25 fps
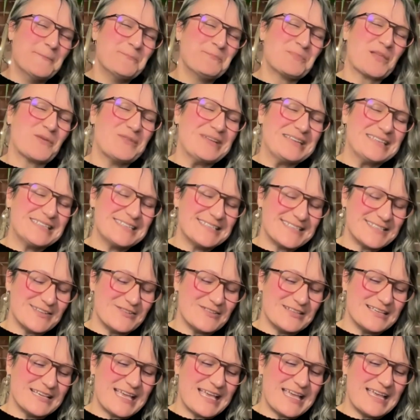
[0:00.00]
winter
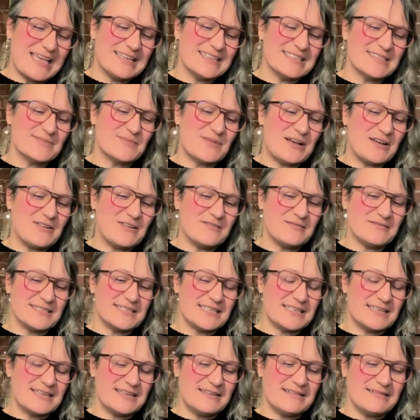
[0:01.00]
solar gain as well
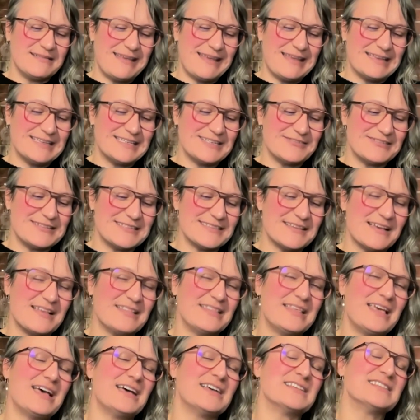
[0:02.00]
to enter inside the
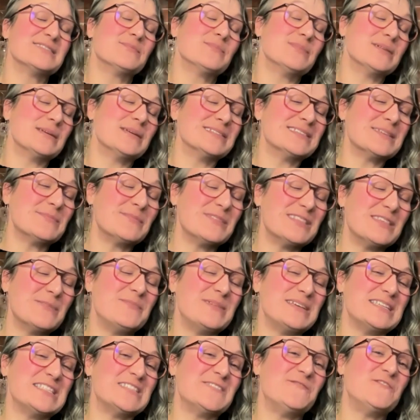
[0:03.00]
house. But some of the
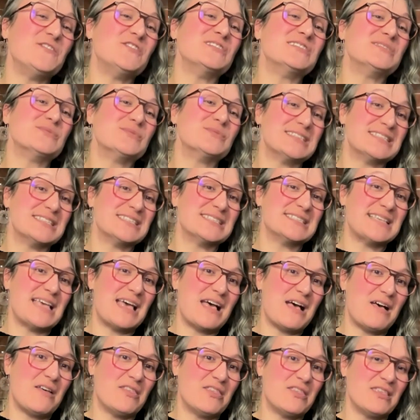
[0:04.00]
best views were to the
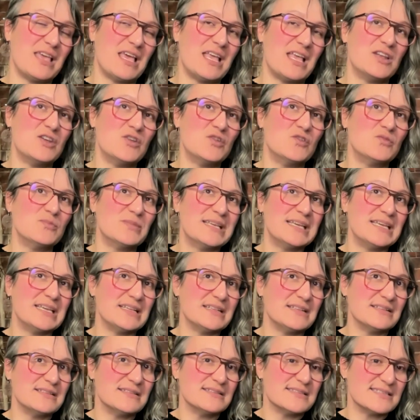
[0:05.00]
south, and normally
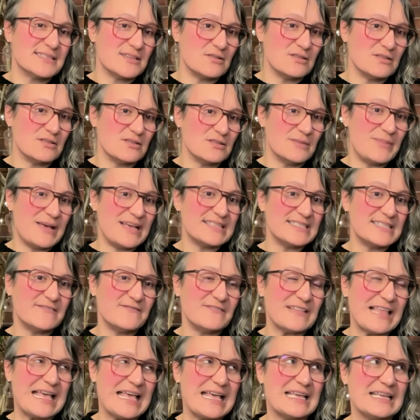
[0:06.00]
in solar passive
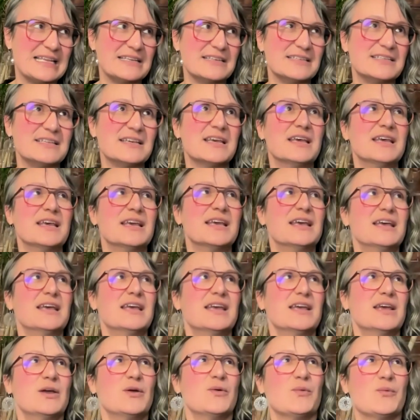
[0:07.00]
land,
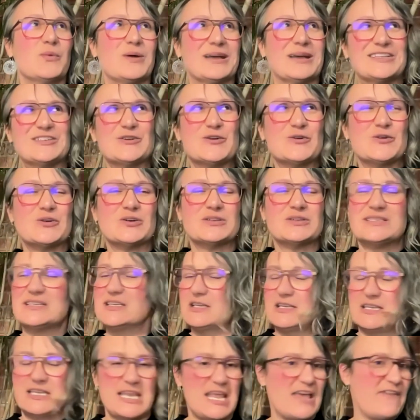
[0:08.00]
we're taught
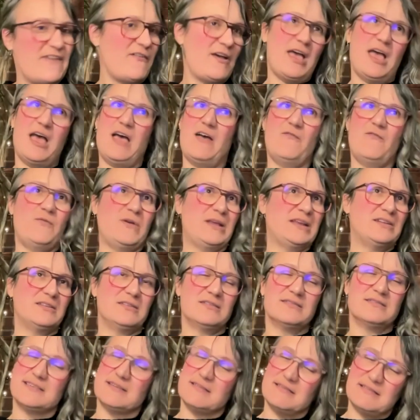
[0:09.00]
never have
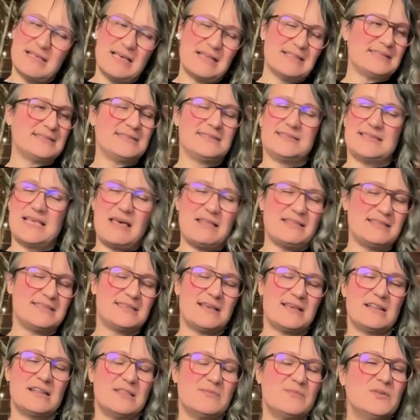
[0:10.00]
windows on that south
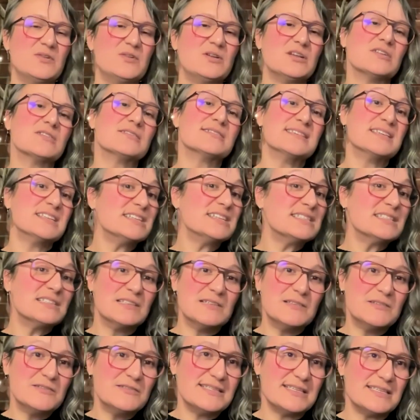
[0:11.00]
side of the building because they're just
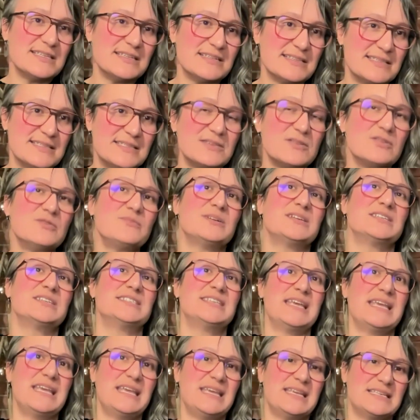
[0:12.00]
losing so much
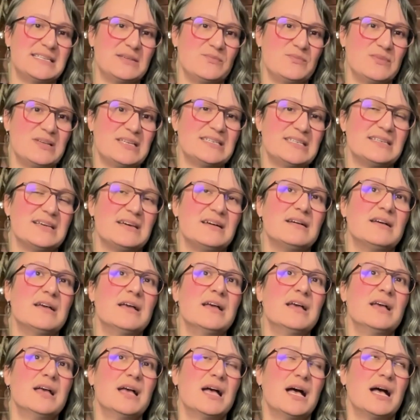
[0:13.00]
heat in winter.
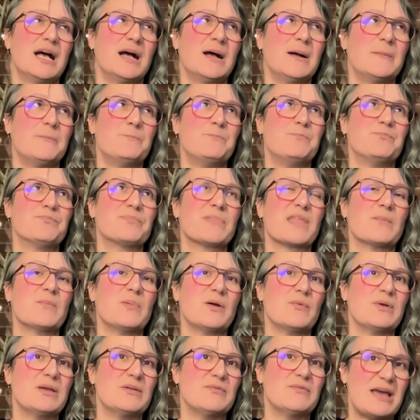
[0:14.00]
But
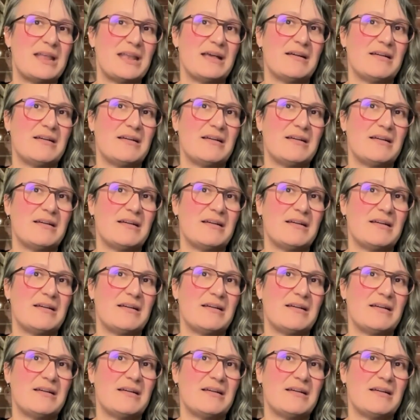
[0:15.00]
we ran our